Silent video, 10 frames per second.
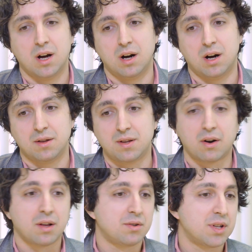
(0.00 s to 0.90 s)
Uh, there
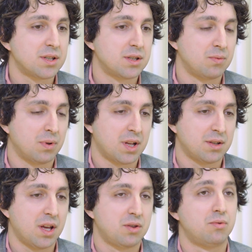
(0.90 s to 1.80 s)
are other things that will
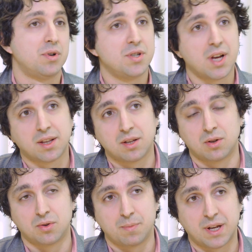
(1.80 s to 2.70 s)
not get rejected
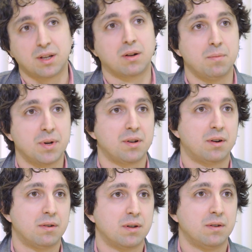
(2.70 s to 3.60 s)
automatically, but
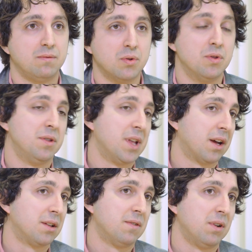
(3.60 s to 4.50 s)
are uh, viewed
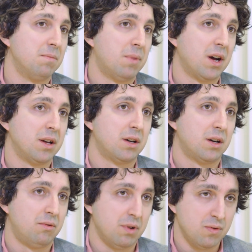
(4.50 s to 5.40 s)
negatively by
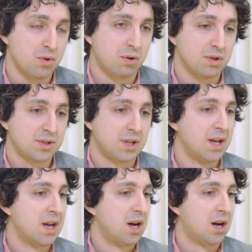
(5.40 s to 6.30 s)
uh, reviewers.
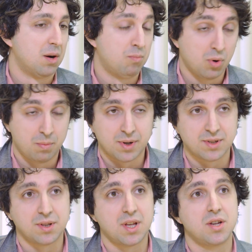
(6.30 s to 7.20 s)
poor
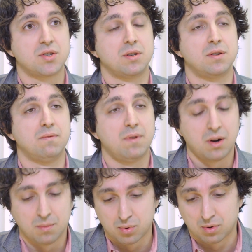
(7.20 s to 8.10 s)
presentation,
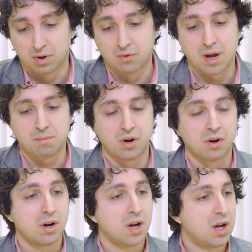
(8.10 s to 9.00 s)
very poor
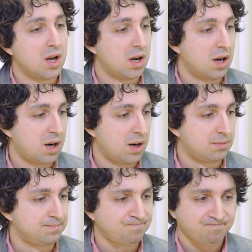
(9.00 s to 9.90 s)
grammar,
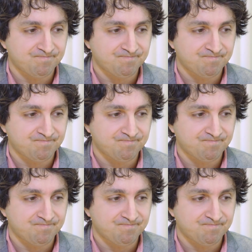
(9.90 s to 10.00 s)
um,